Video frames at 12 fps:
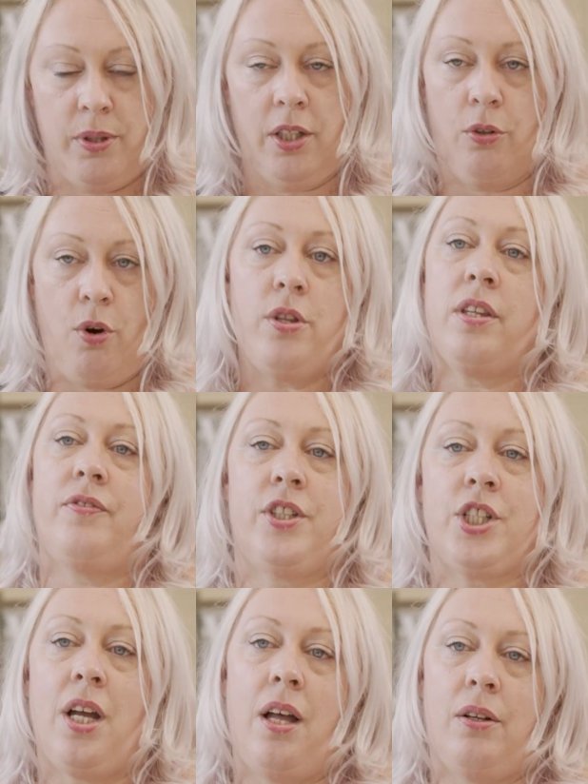with the growth of a
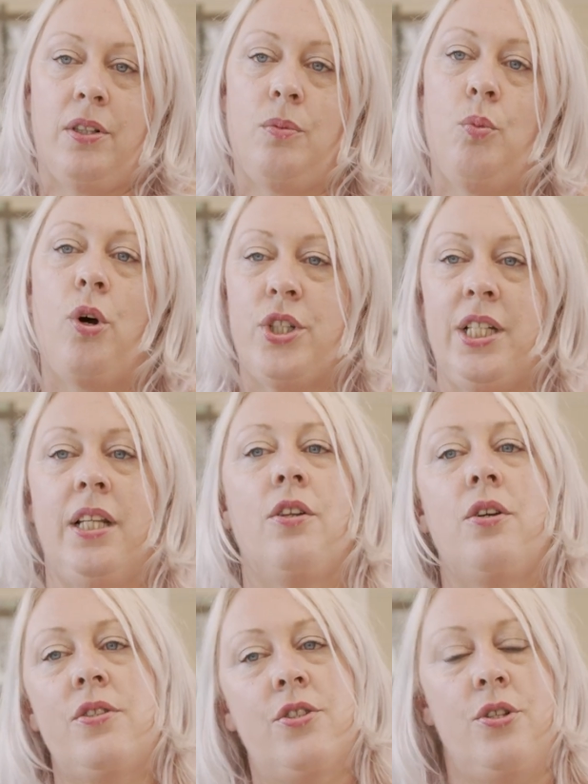child, and watching
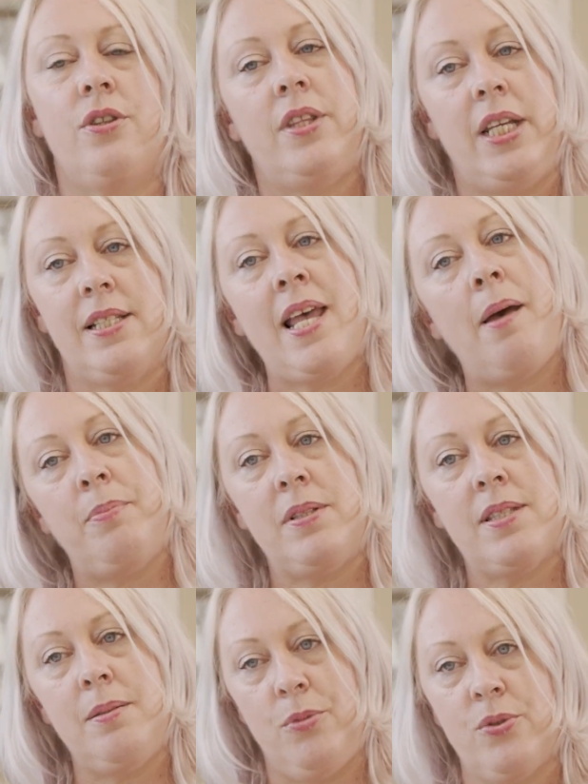those two things happen
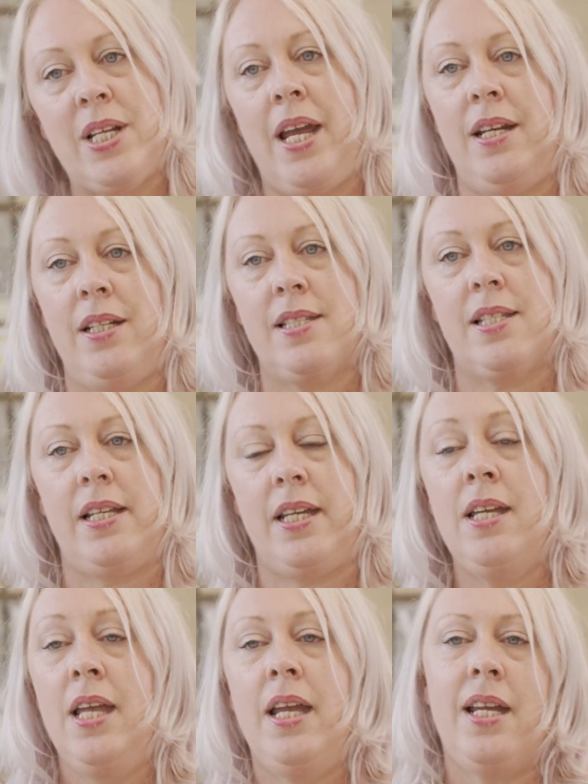simultaneously
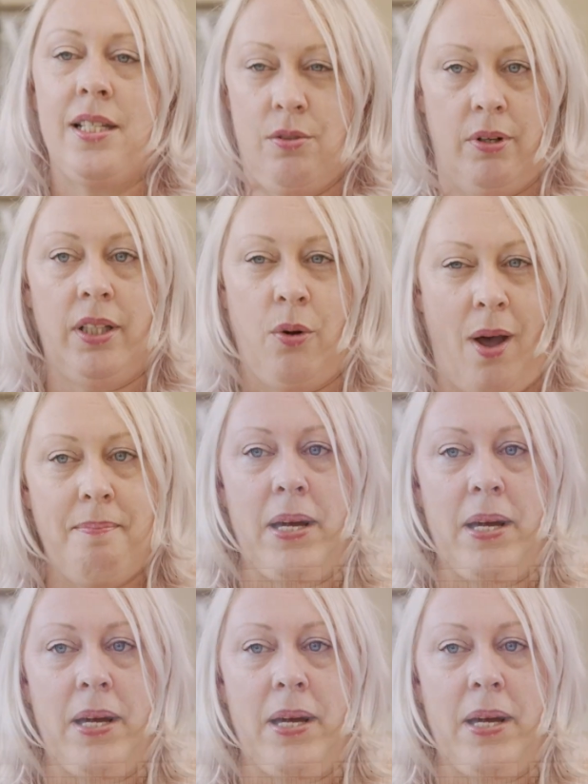is really quite